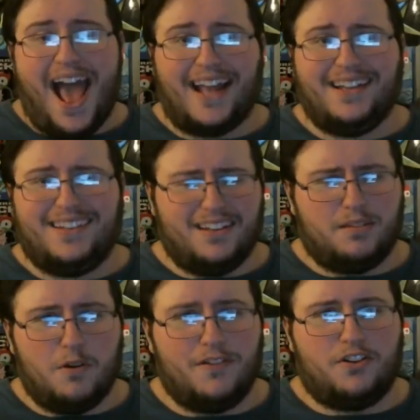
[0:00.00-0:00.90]
I could see
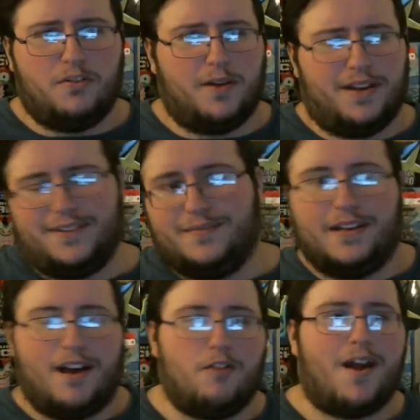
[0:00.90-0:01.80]
this movie doing
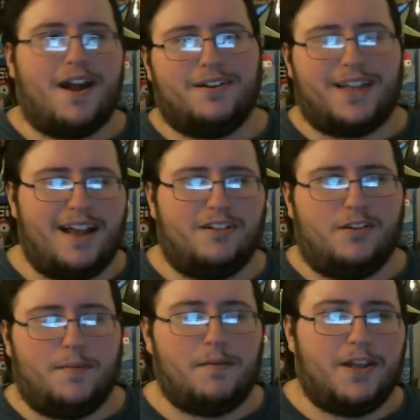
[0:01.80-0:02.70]
around, I don't
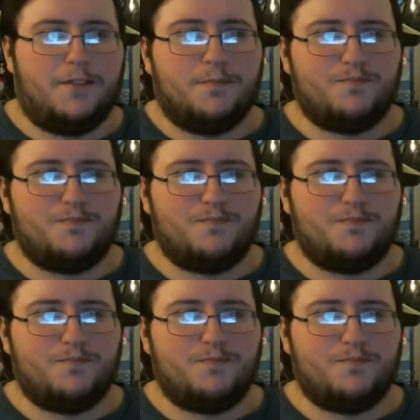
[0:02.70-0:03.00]
know, maybe...